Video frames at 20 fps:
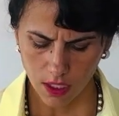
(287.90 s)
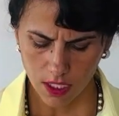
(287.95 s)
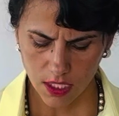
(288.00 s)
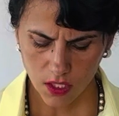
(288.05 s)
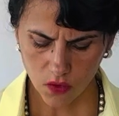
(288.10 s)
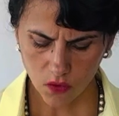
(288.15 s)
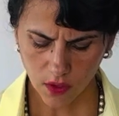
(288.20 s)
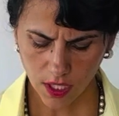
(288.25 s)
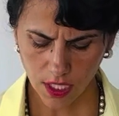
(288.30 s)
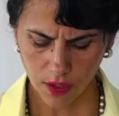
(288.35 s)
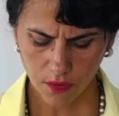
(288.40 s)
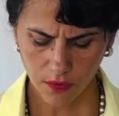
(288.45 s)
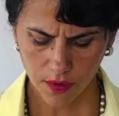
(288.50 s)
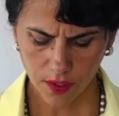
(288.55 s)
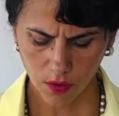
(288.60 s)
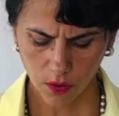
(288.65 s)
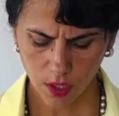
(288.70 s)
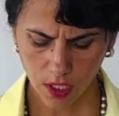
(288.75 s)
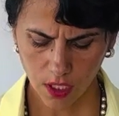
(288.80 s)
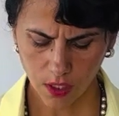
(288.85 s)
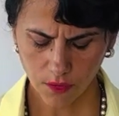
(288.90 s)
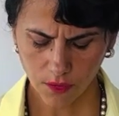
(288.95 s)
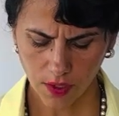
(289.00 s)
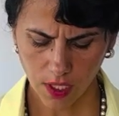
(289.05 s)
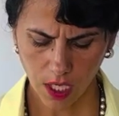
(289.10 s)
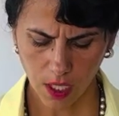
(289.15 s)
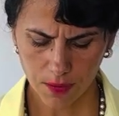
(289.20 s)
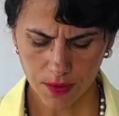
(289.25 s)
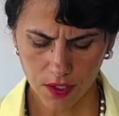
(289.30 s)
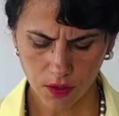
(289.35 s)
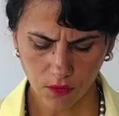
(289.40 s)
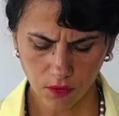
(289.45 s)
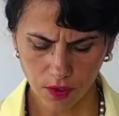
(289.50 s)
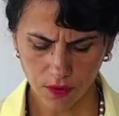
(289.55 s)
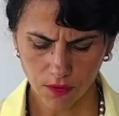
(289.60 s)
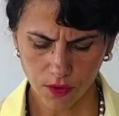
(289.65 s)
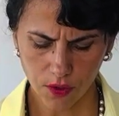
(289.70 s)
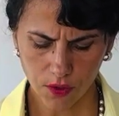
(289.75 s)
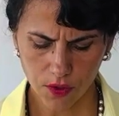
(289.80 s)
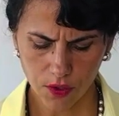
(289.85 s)
Strength, Queen of Cups in
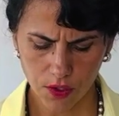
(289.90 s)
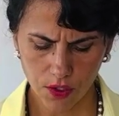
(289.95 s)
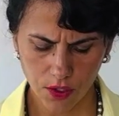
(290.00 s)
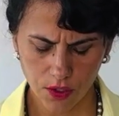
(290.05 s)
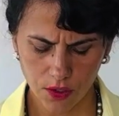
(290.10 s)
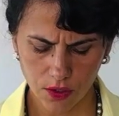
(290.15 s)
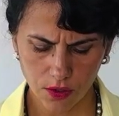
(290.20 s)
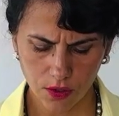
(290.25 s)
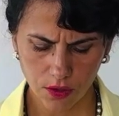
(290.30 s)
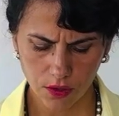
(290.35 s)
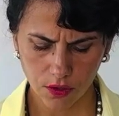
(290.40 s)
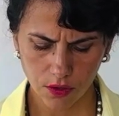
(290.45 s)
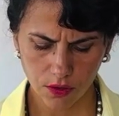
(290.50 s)
reverse.